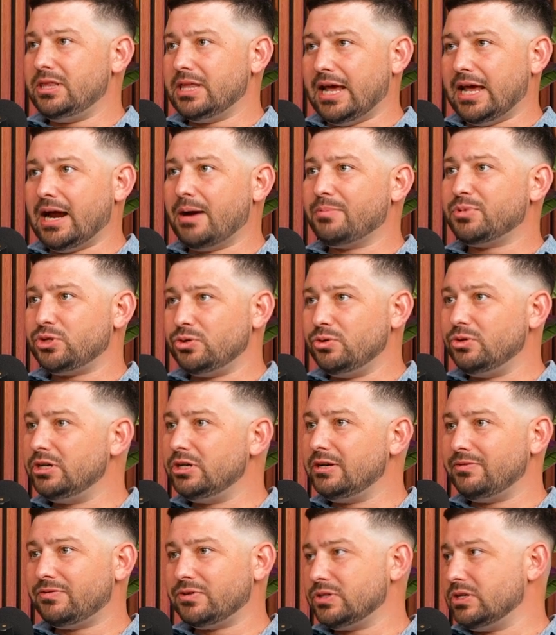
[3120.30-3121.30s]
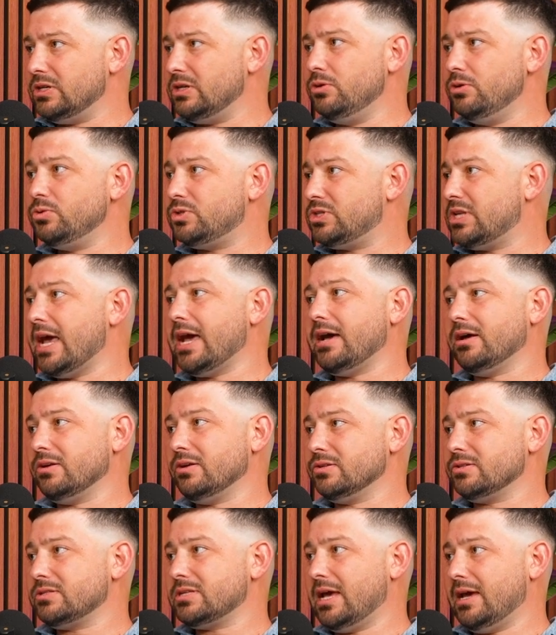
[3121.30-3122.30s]
that opportunity for new
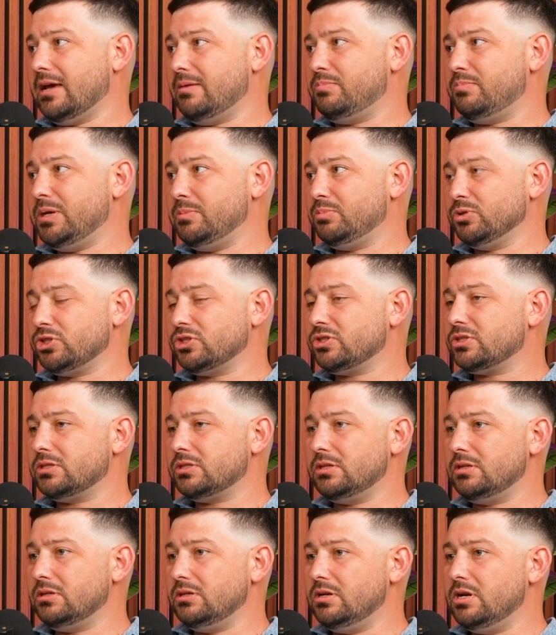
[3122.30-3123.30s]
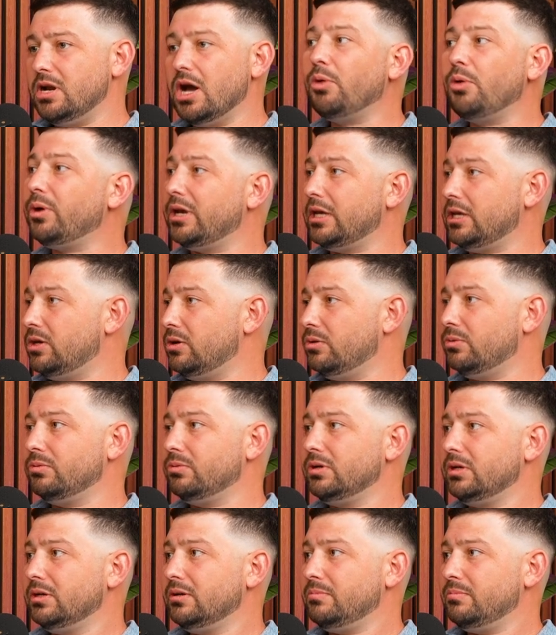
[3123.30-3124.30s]
sales and people just knowing you
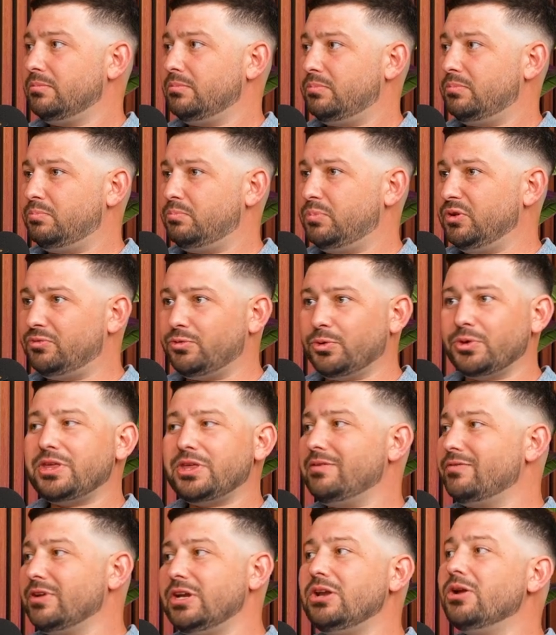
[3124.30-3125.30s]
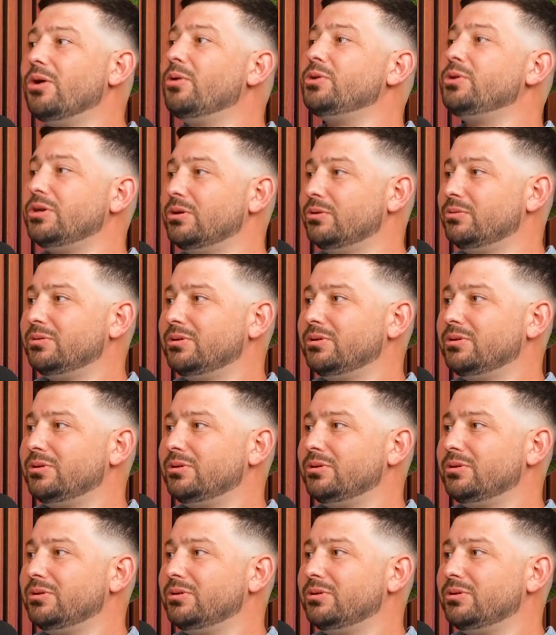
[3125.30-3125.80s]
before they even know you.